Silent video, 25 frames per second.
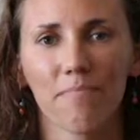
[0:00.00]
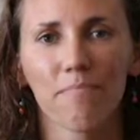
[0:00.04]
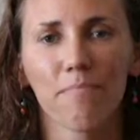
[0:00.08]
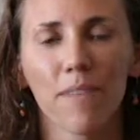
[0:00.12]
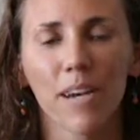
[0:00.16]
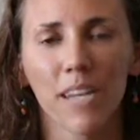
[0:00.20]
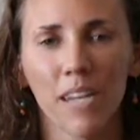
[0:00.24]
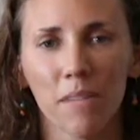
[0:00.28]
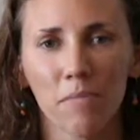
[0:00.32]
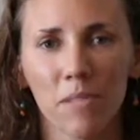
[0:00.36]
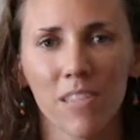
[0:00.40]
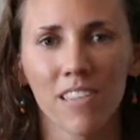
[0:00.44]

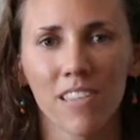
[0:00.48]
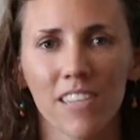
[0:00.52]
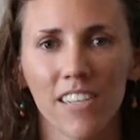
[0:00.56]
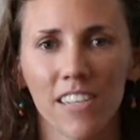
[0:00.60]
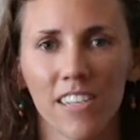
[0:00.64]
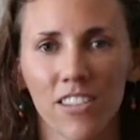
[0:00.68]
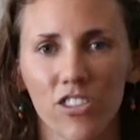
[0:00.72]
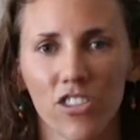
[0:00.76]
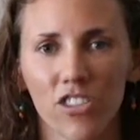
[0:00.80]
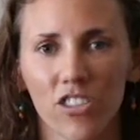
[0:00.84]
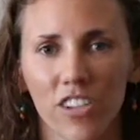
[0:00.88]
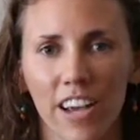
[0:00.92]
My name is
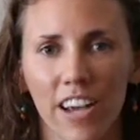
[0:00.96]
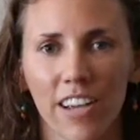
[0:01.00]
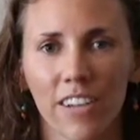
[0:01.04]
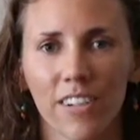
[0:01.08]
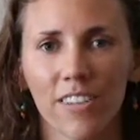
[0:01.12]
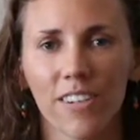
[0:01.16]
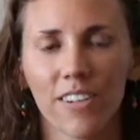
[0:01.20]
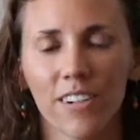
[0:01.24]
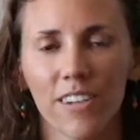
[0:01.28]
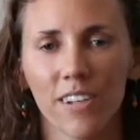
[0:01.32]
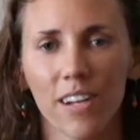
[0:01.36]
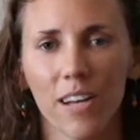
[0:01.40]
Lynn
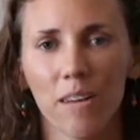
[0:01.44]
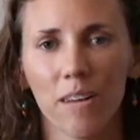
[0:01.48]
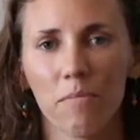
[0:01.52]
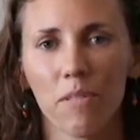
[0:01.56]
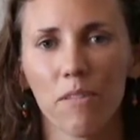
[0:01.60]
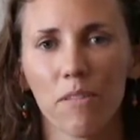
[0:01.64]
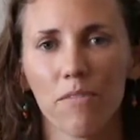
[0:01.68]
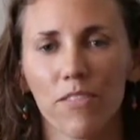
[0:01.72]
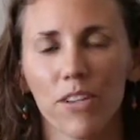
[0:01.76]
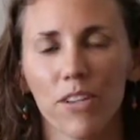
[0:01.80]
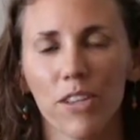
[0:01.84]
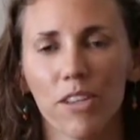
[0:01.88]
Schneider, and
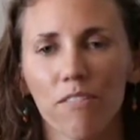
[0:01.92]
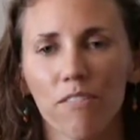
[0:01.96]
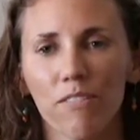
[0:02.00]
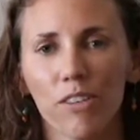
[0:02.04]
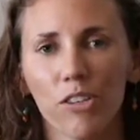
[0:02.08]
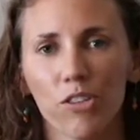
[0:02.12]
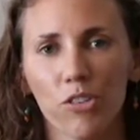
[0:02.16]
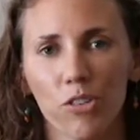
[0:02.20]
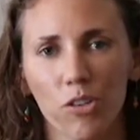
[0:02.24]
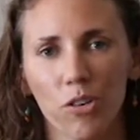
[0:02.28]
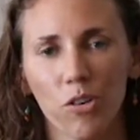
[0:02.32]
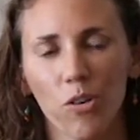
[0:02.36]
I'm the Feed the
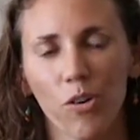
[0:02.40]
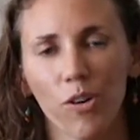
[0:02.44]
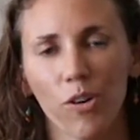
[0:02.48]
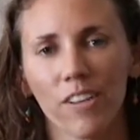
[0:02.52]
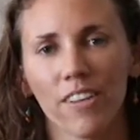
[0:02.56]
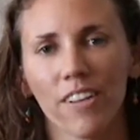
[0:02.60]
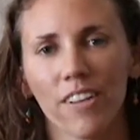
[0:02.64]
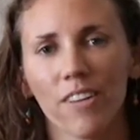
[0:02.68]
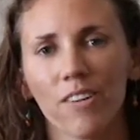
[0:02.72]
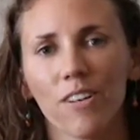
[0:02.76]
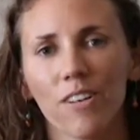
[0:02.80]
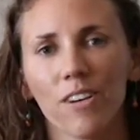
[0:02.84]
Future
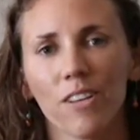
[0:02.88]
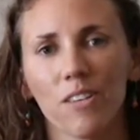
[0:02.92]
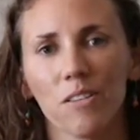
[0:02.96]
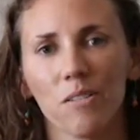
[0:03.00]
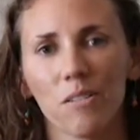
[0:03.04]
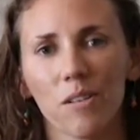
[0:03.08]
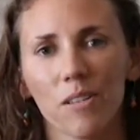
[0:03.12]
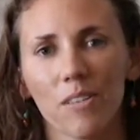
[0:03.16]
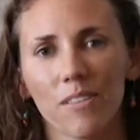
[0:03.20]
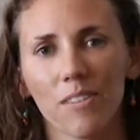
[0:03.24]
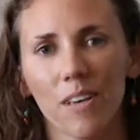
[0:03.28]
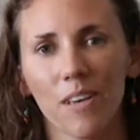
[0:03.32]
coordinator at
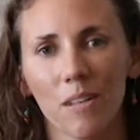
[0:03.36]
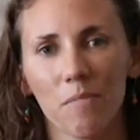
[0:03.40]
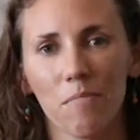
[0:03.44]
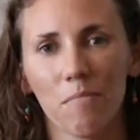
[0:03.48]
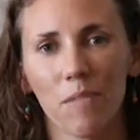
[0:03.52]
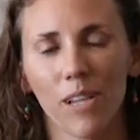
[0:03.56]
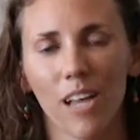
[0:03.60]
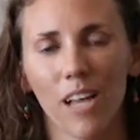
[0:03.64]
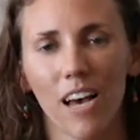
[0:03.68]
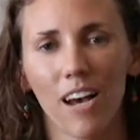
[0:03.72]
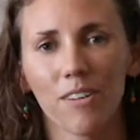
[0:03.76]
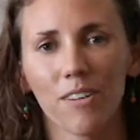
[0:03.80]
USAID
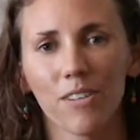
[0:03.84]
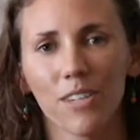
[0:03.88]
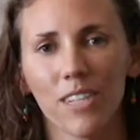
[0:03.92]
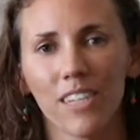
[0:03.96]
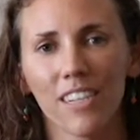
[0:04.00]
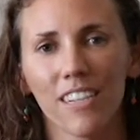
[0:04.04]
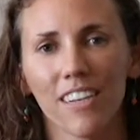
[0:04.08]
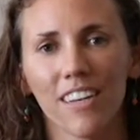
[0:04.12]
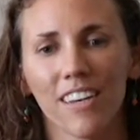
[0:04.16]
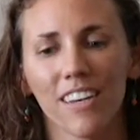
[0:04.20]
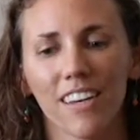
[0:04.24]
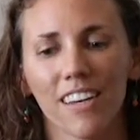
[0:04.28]

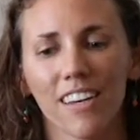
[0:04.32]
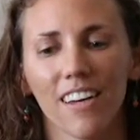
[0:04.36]
Malawi.